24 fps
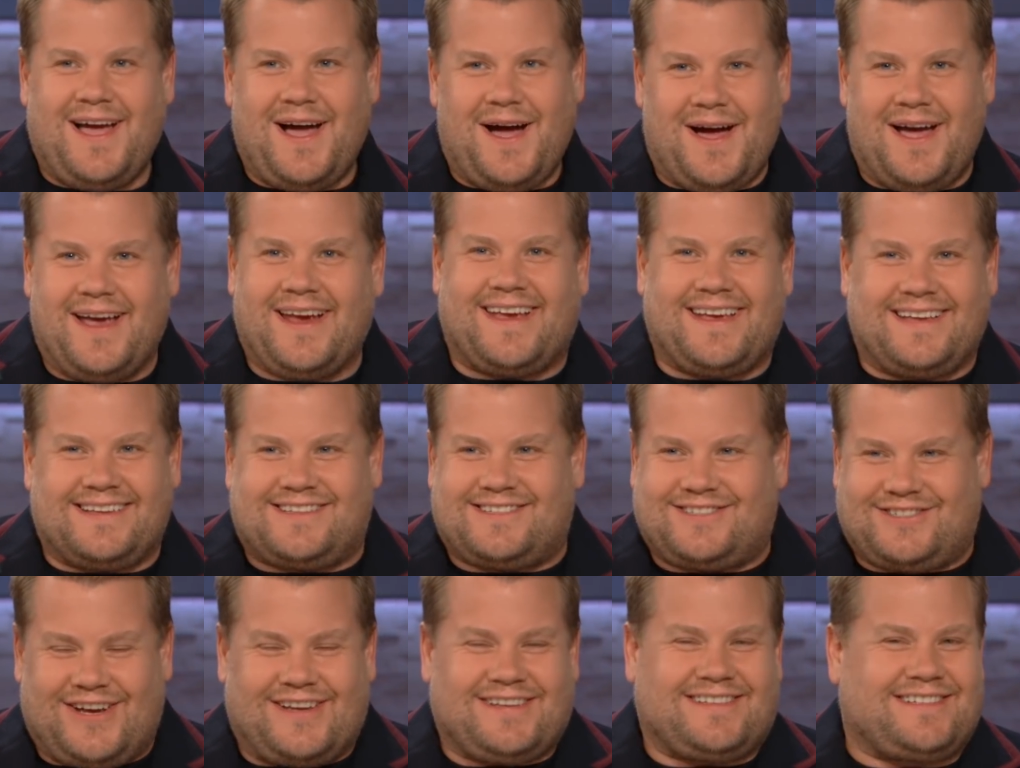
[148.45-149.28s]
Like,
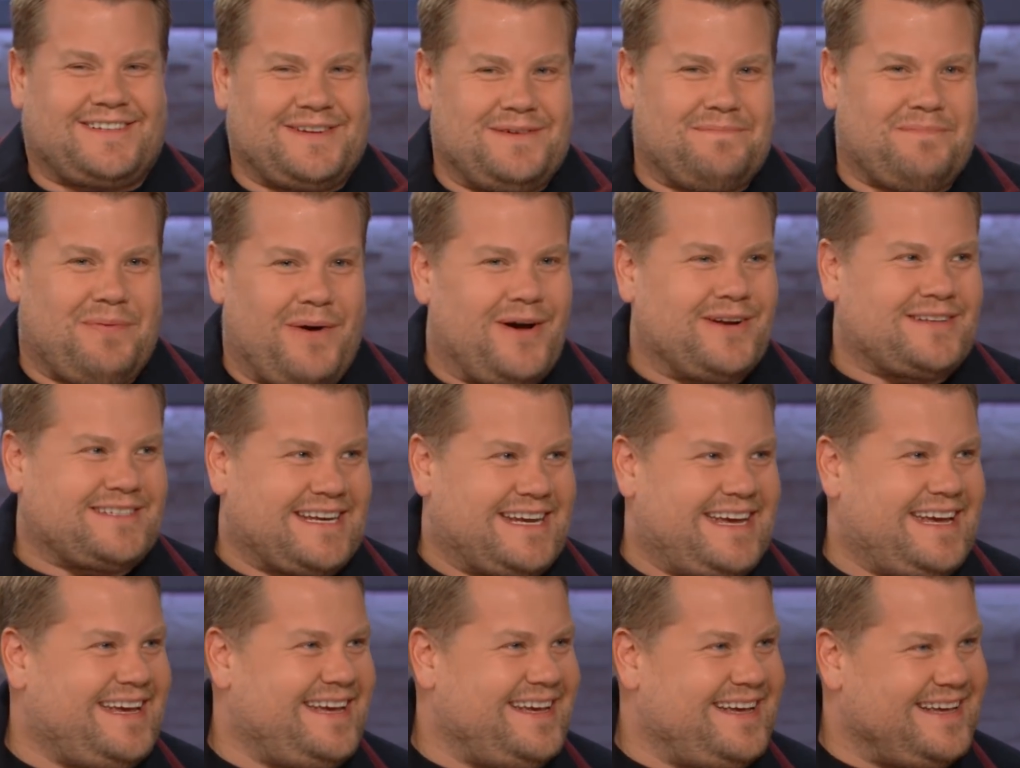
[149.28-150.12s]
it's just a
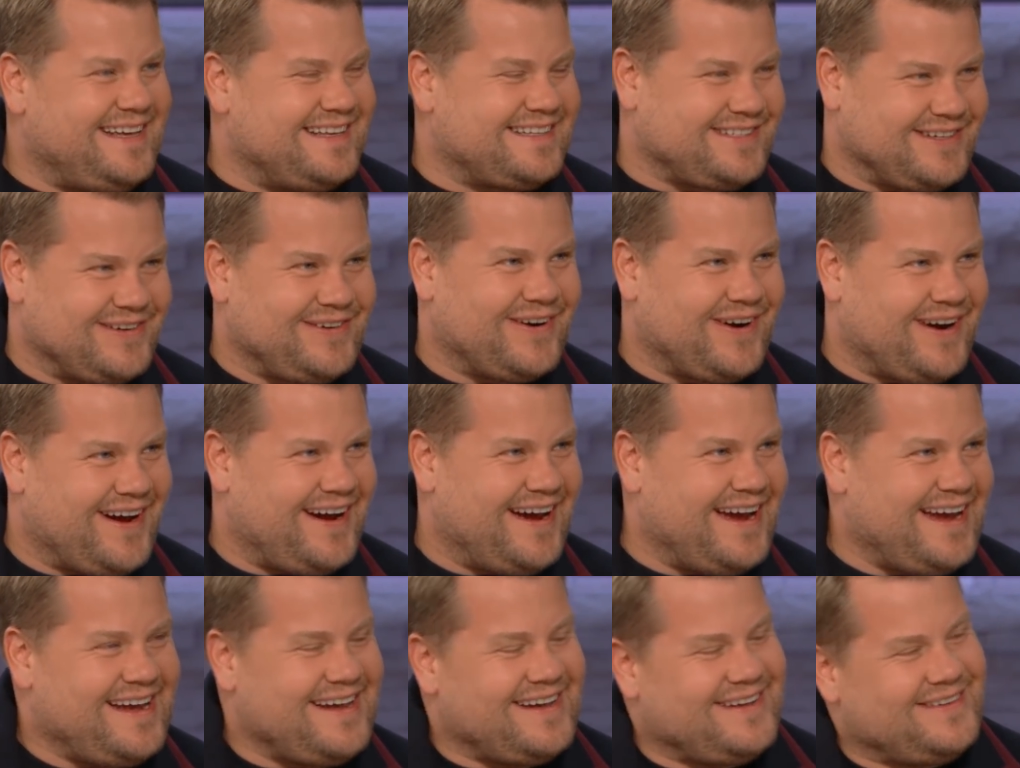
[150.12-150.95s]
body. It's all right.